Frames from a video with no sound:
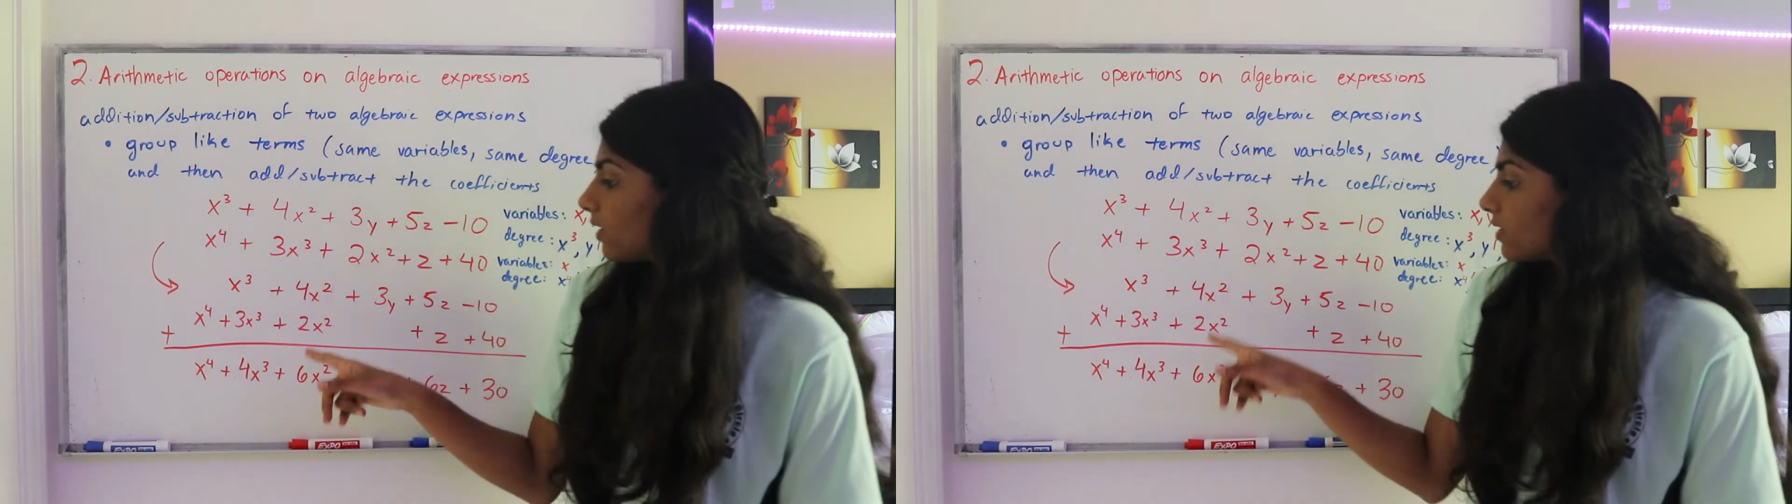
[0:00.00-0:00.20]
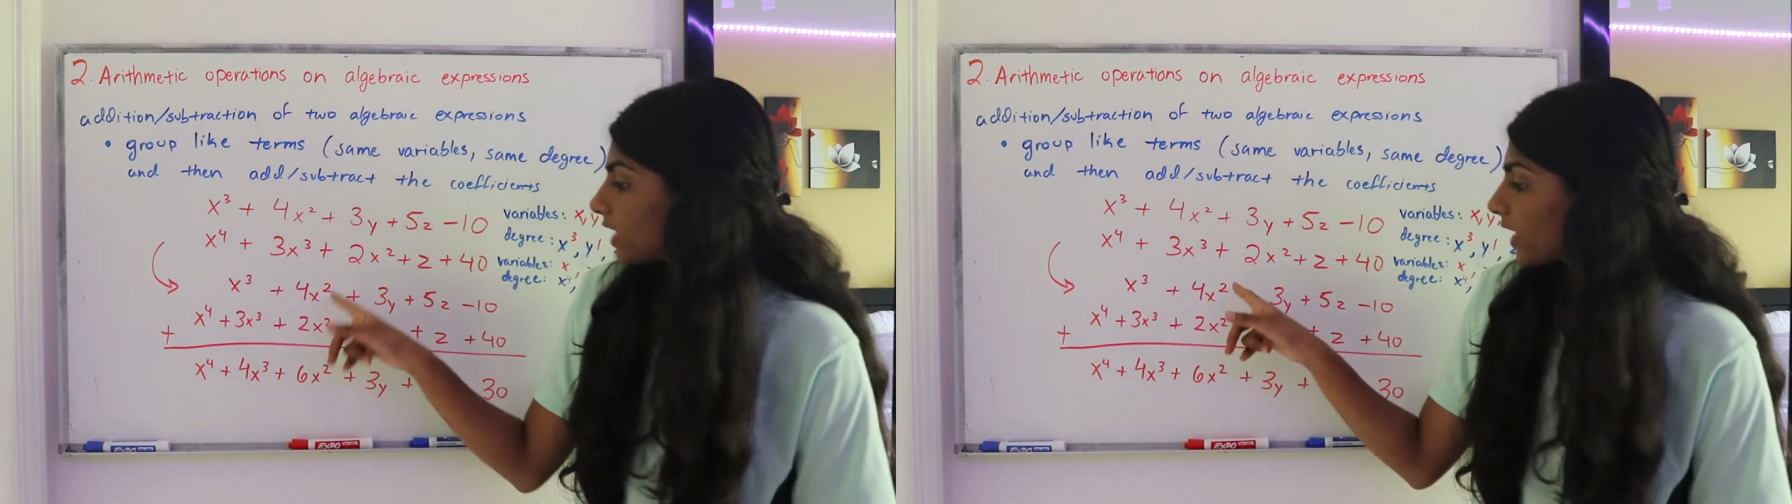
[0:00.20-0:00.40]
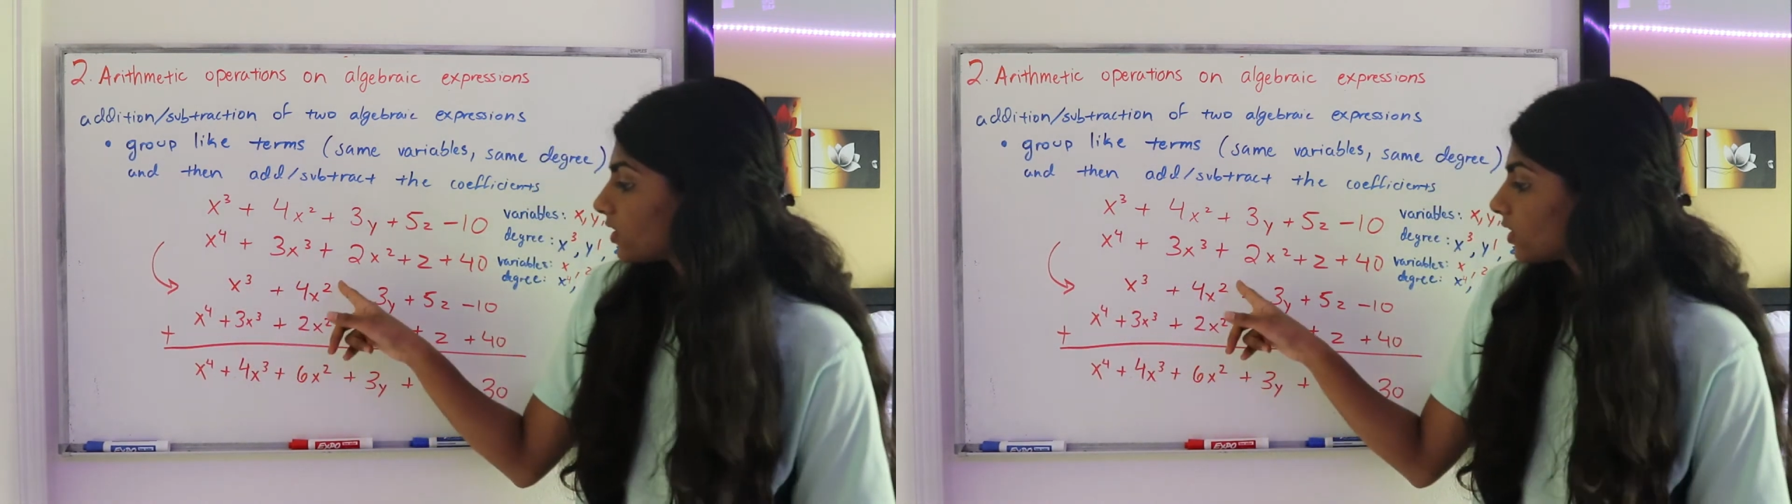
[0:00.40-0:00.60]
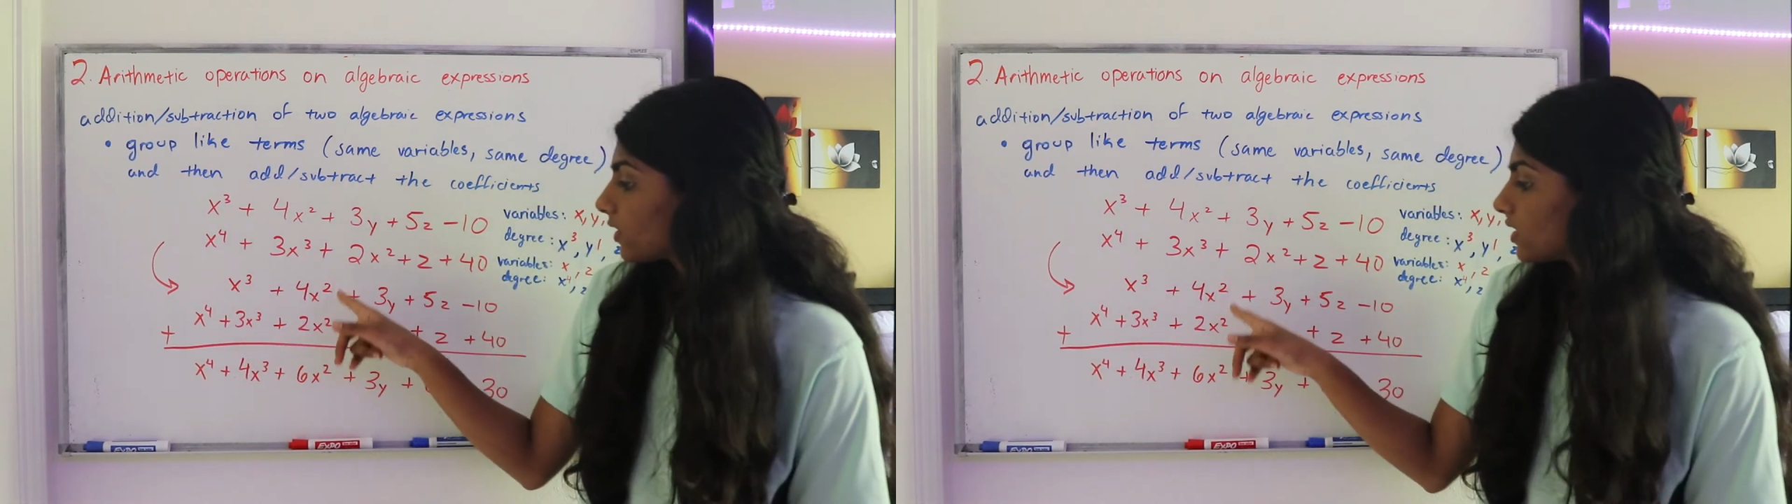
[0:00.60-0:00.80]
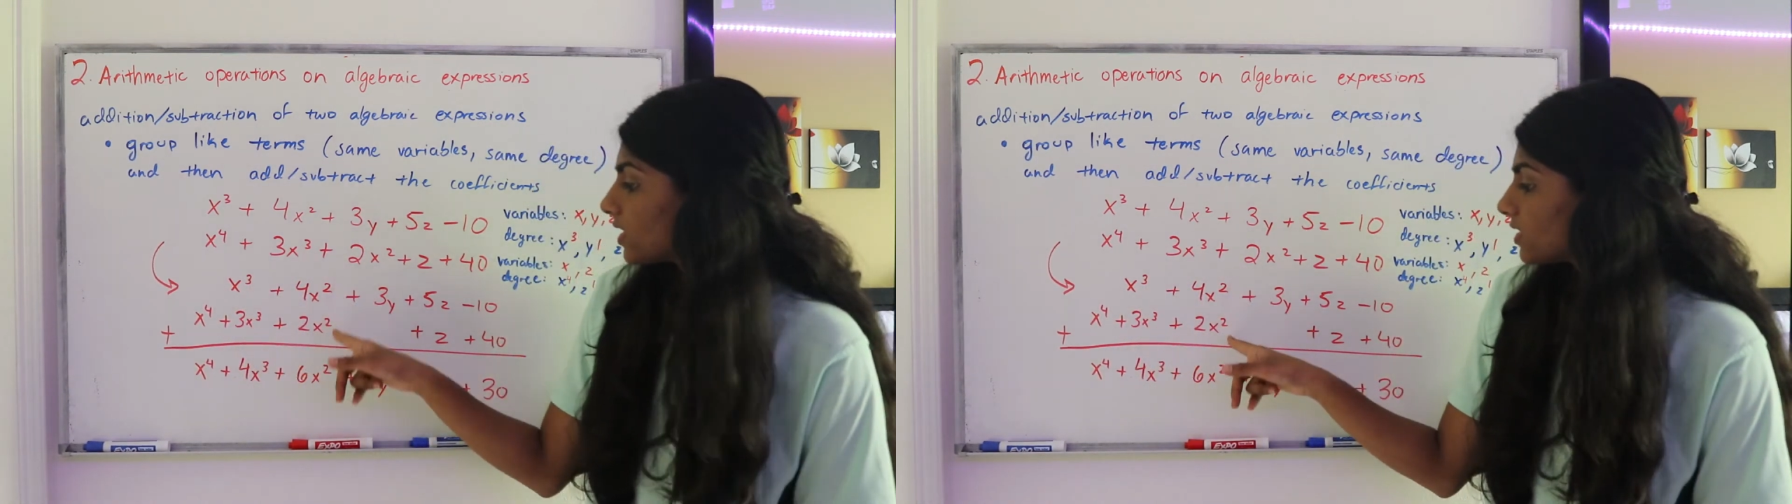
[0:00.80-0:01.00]
second
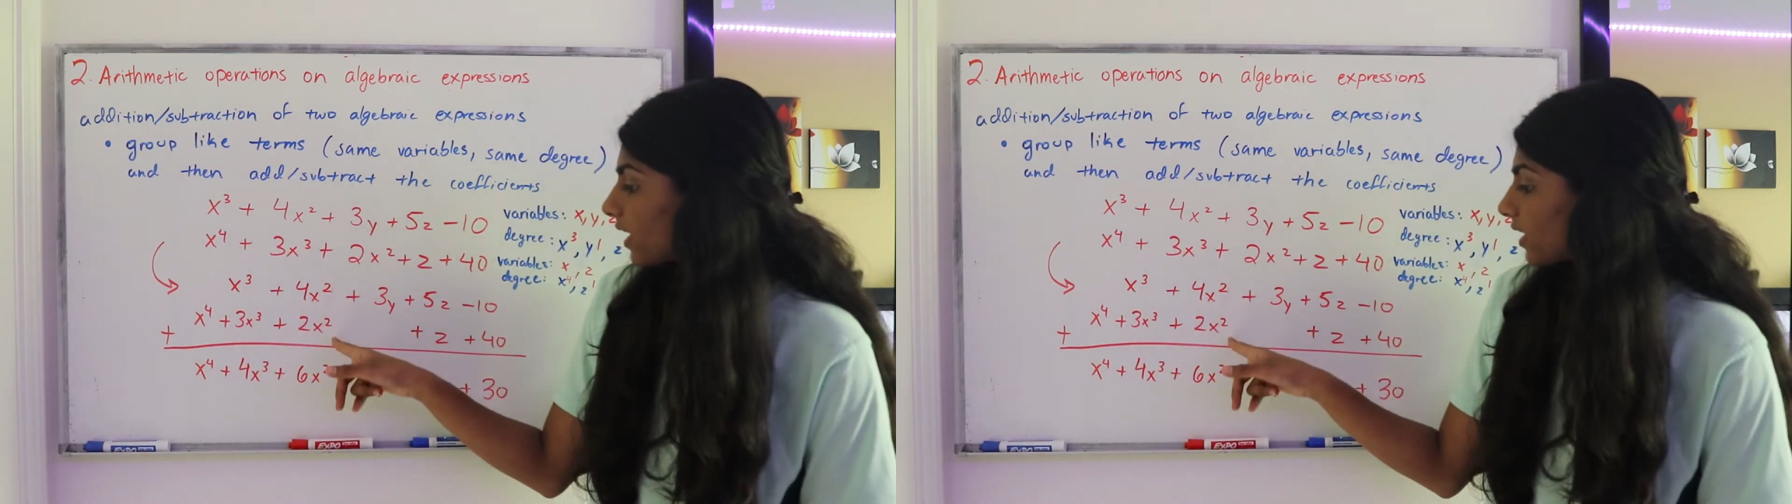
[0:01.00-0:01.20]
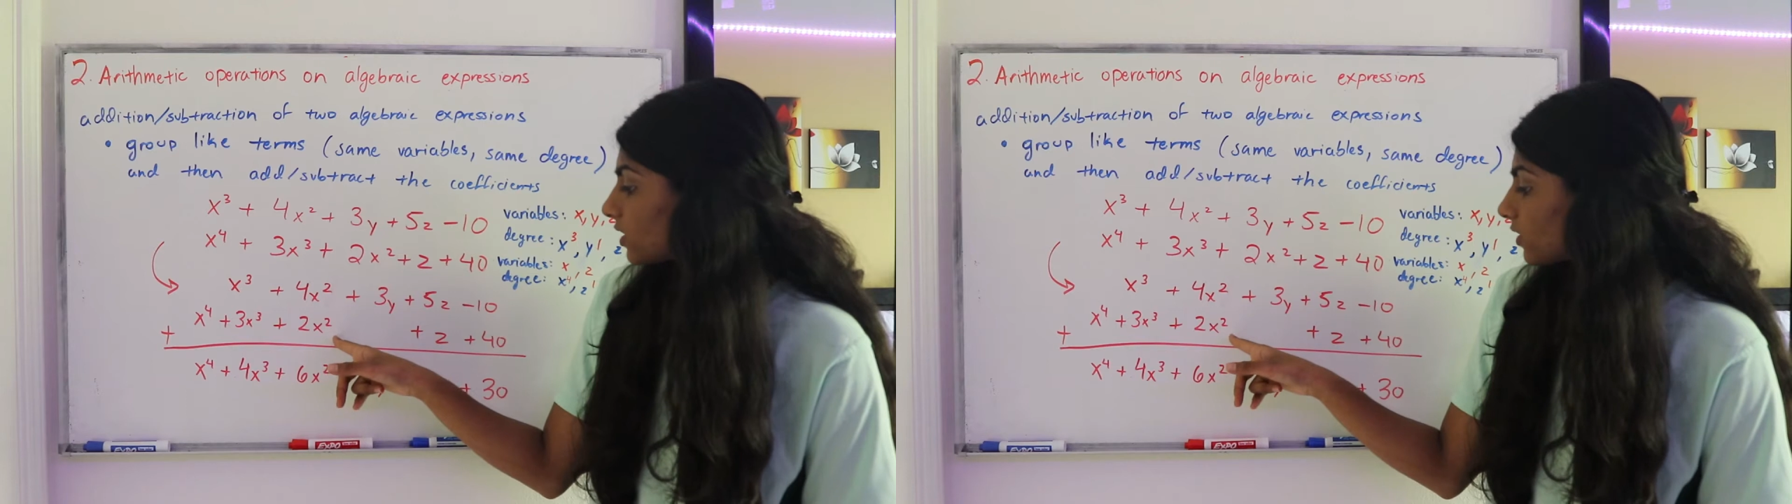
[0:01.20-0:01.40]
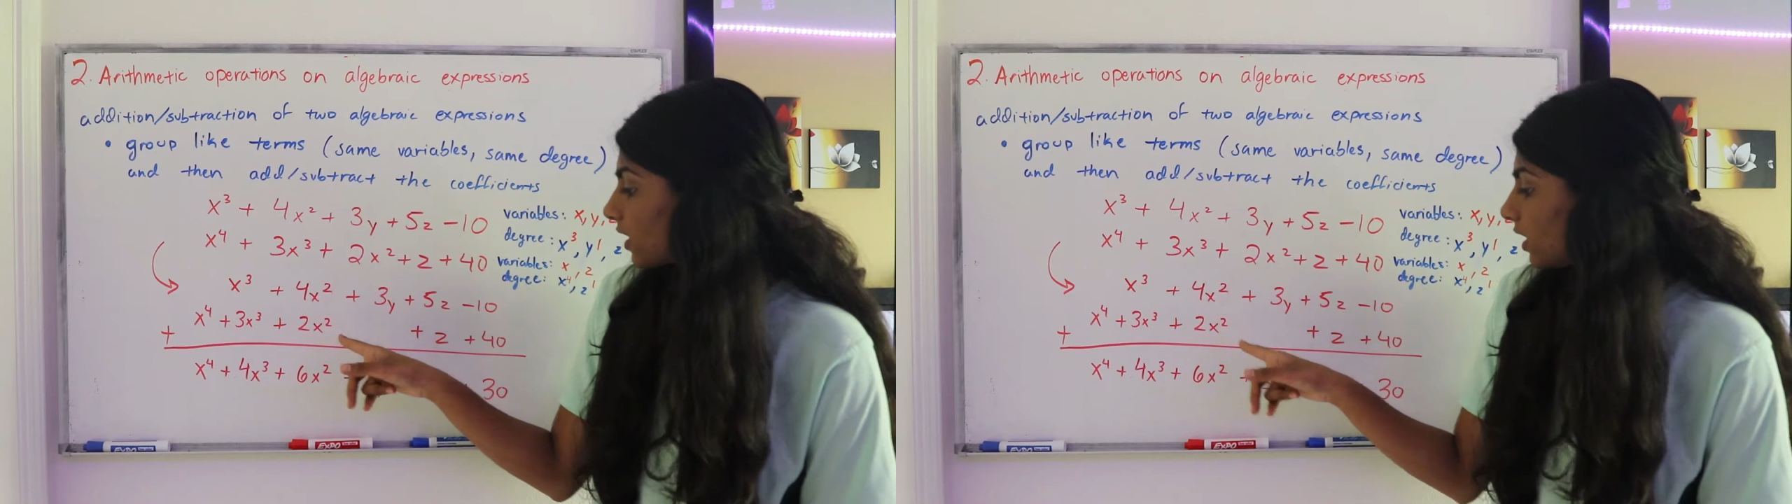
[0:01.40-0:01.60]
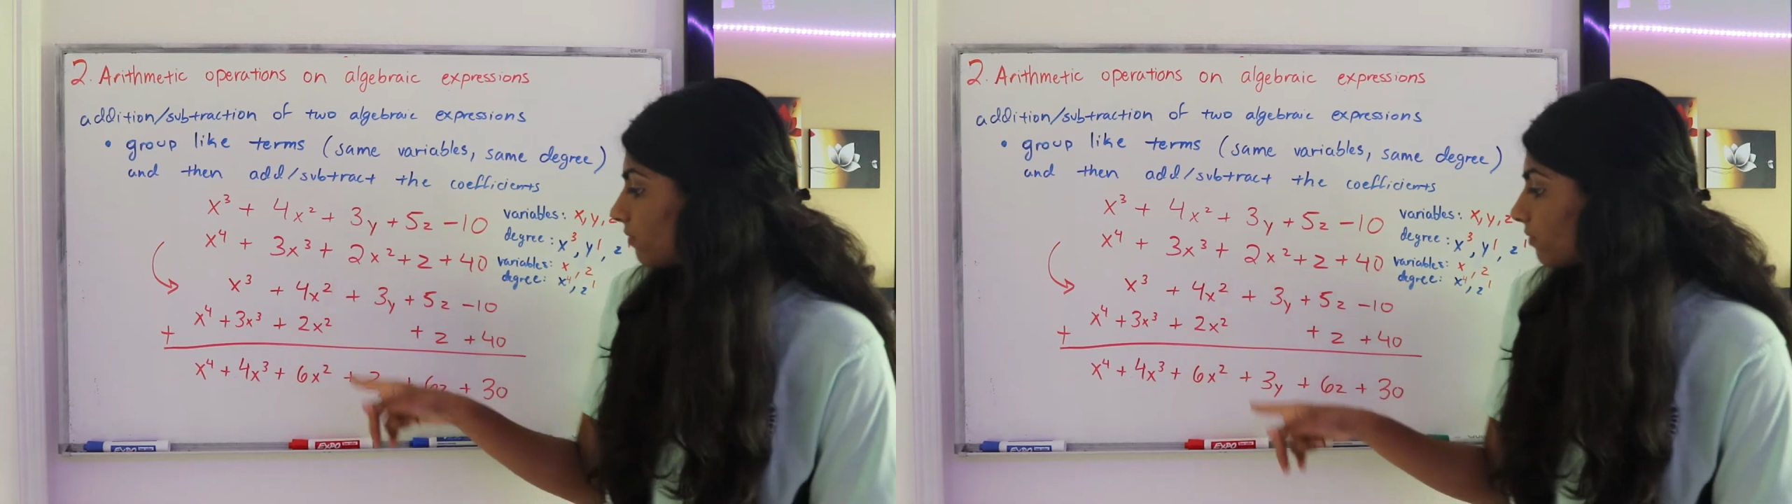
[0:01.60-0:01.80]
degree to the second degree,